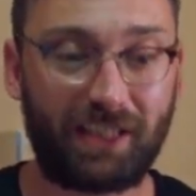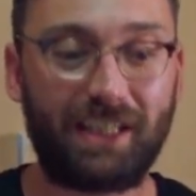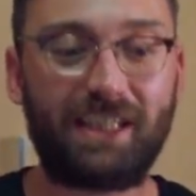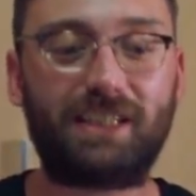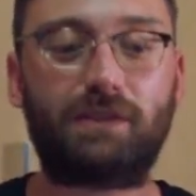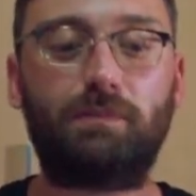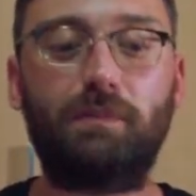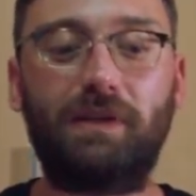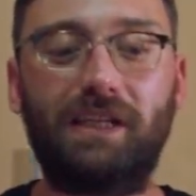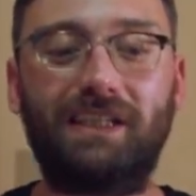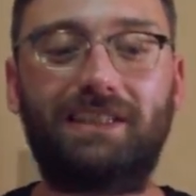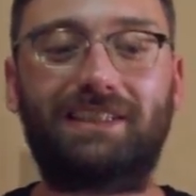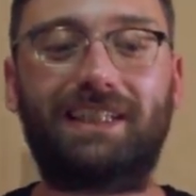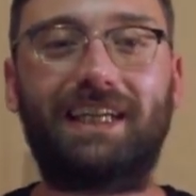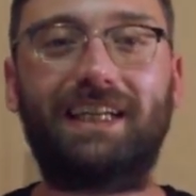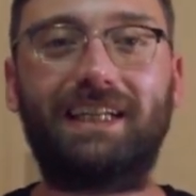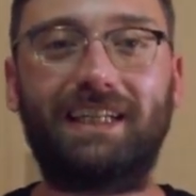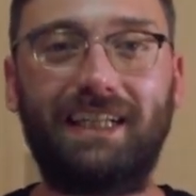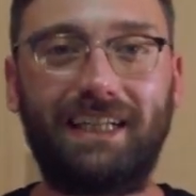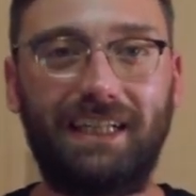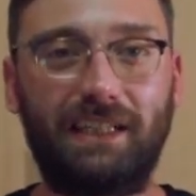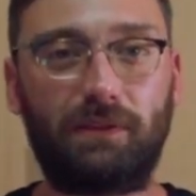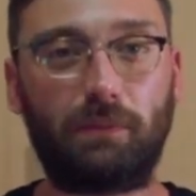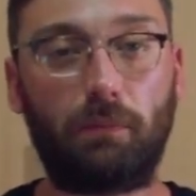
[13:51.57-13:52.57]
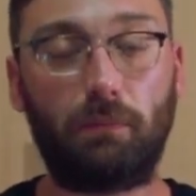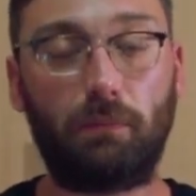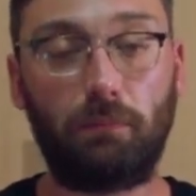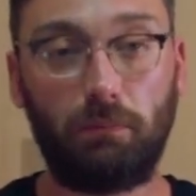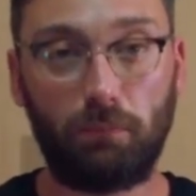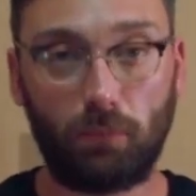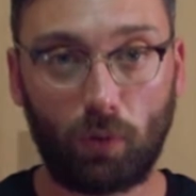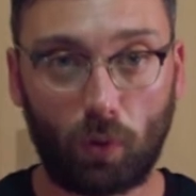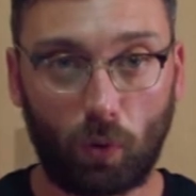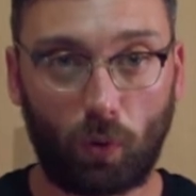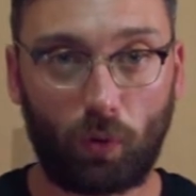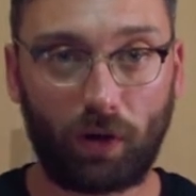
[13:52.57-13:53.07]
this means they need
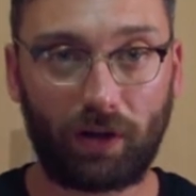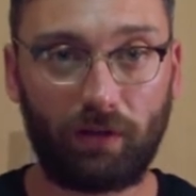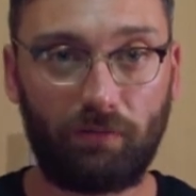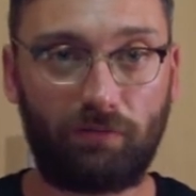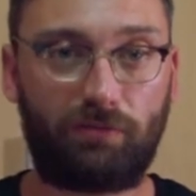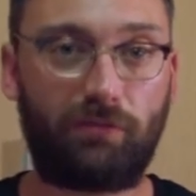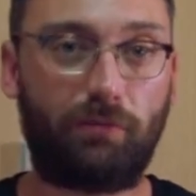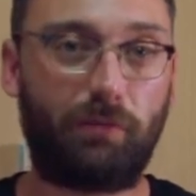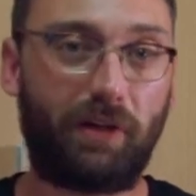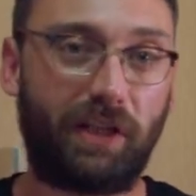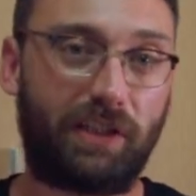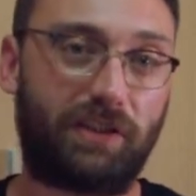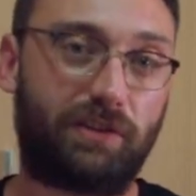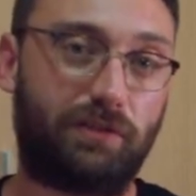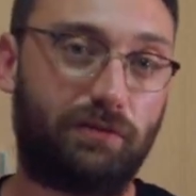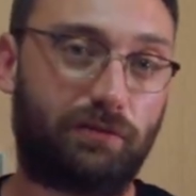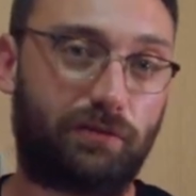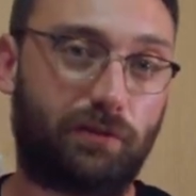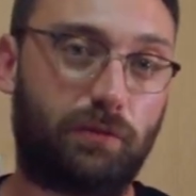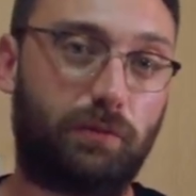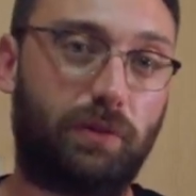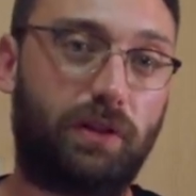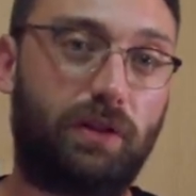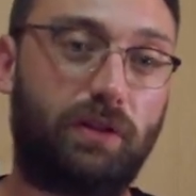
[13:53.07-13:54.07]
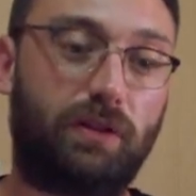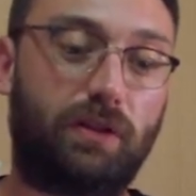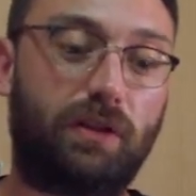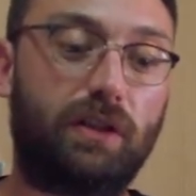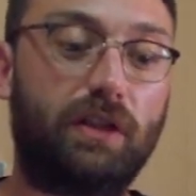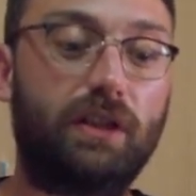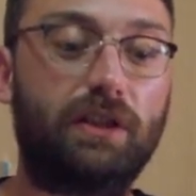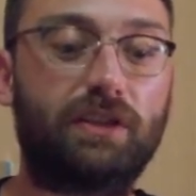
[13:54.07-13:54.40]
more information from you.